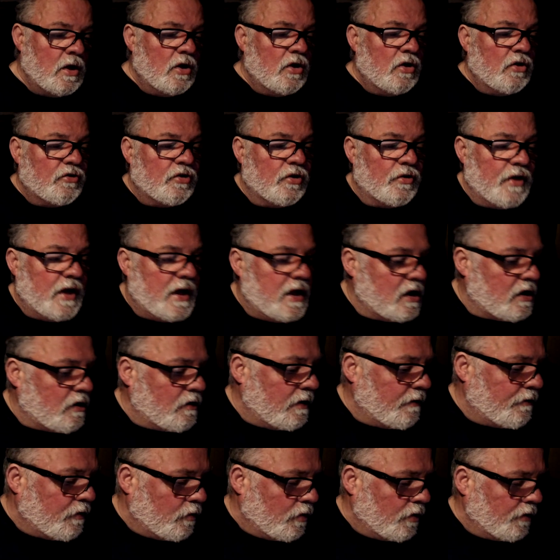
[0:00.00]
So there you go,
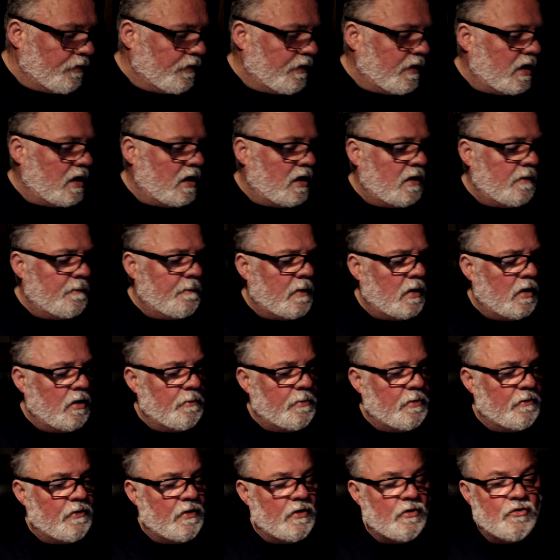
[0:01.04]
everyone. I hope
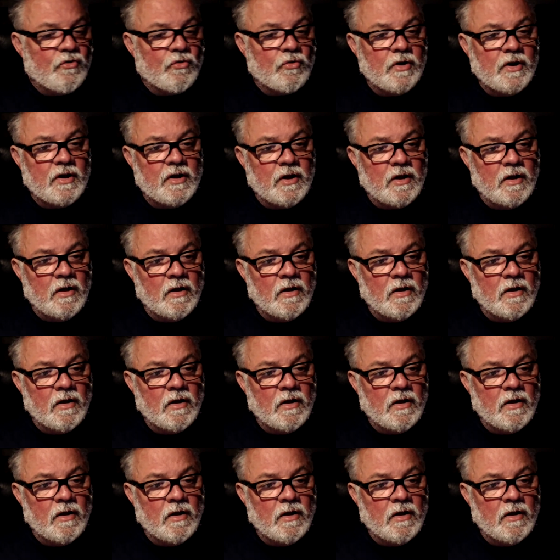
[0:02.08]
you've enjoyed